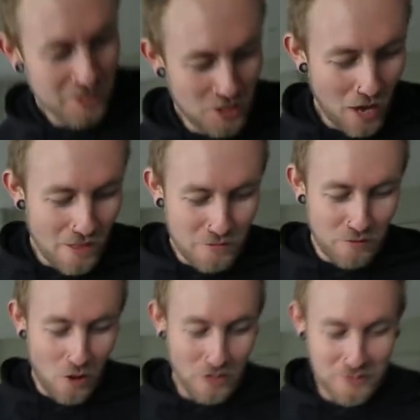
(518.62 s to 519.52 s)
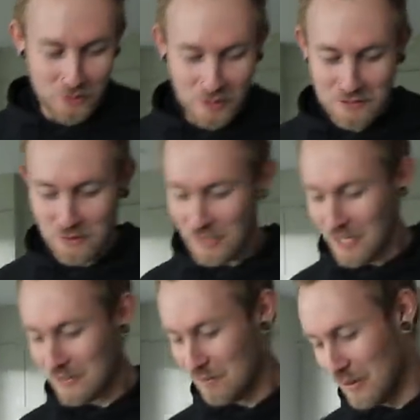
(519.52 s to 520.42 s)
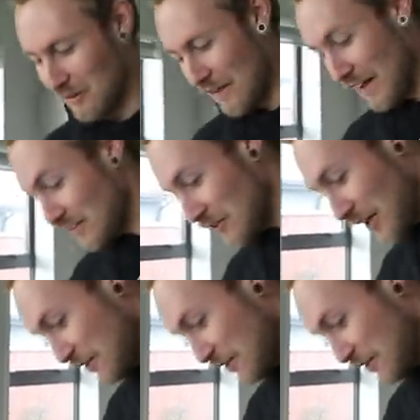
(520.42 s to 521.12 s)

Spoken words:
You know how the Vault is always doing custom builds, right? They do